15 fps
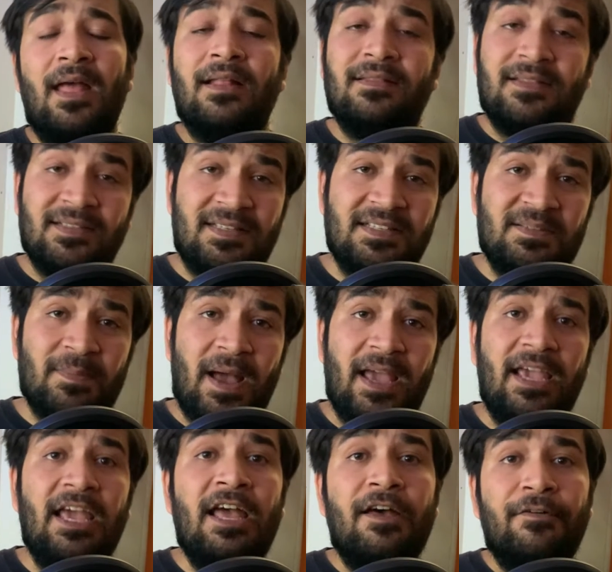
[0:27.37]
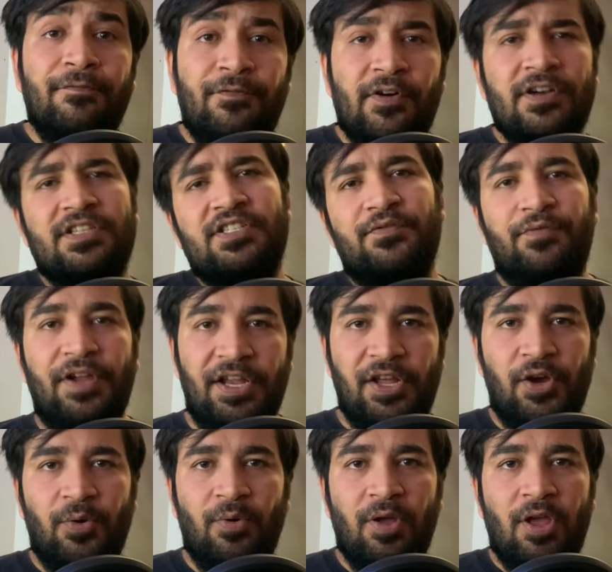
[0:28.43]
This is my first
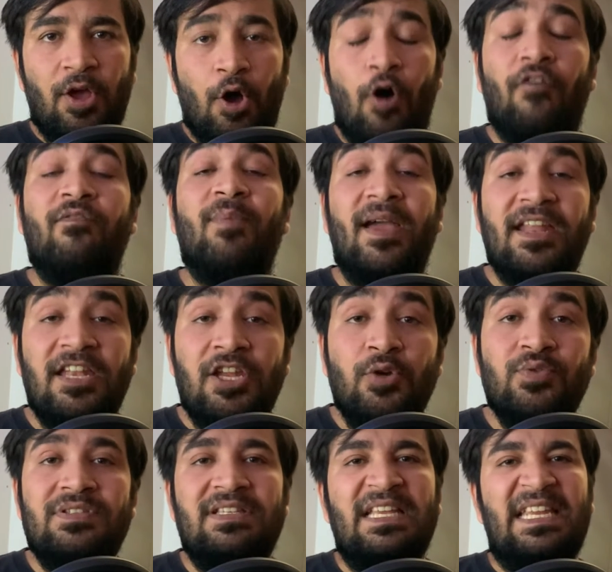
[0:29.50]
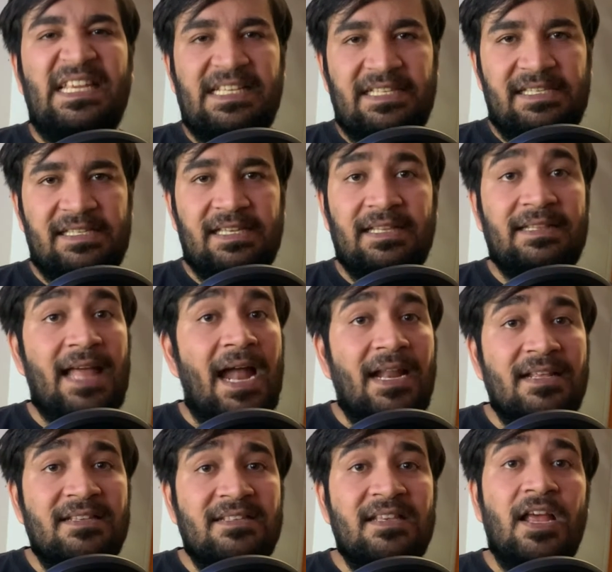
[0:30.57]
video of my new series that
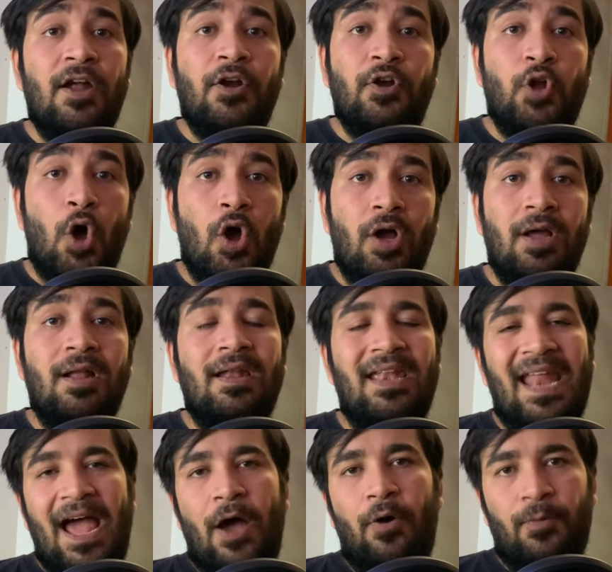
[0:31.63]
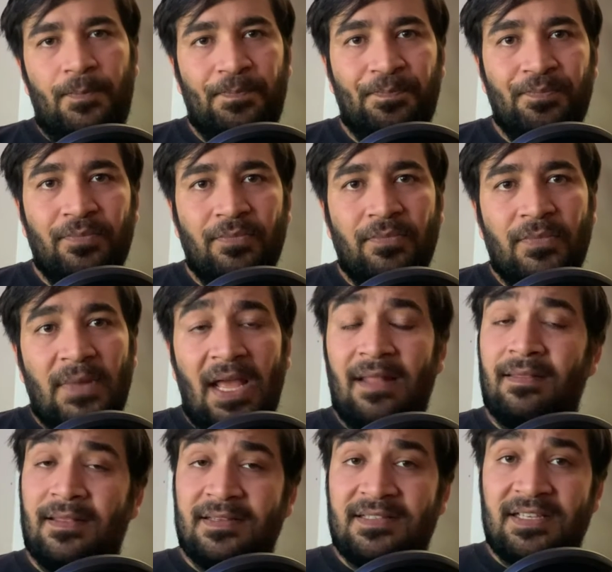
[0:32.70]
is Talk Now.
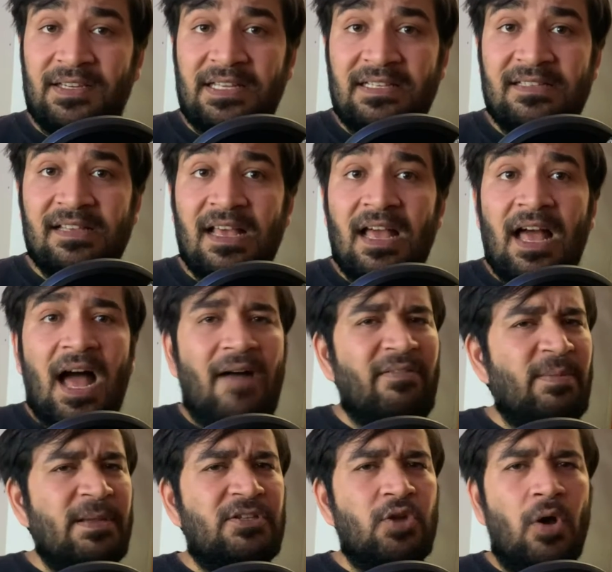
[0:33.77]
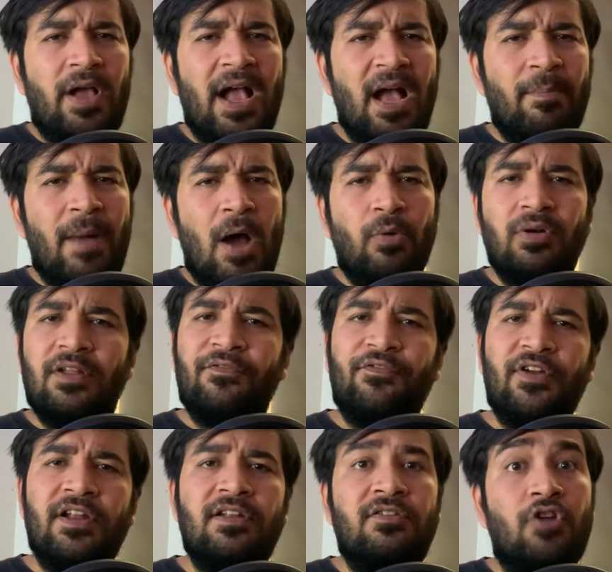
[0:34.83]
In this series, I will be talking about
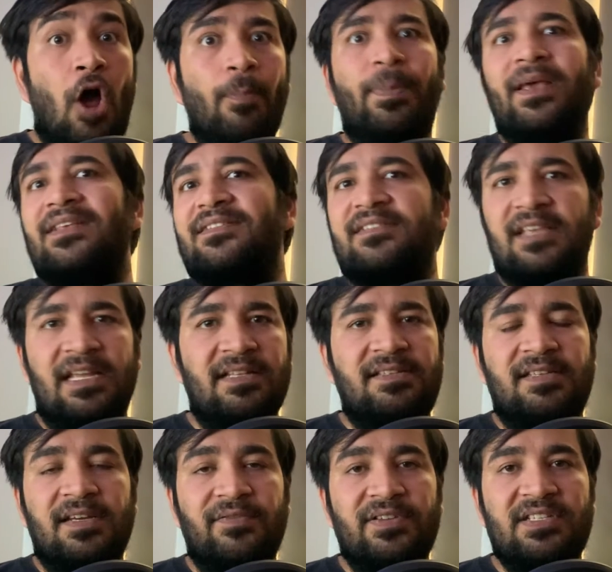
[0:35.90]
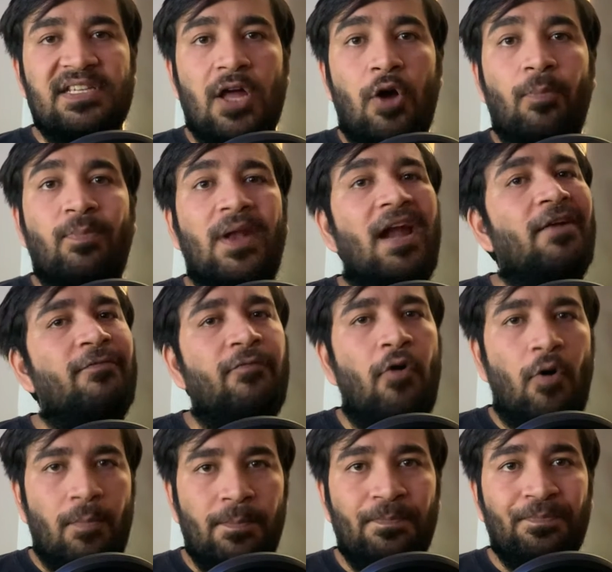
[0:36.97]
different topics in ServiceNow platform.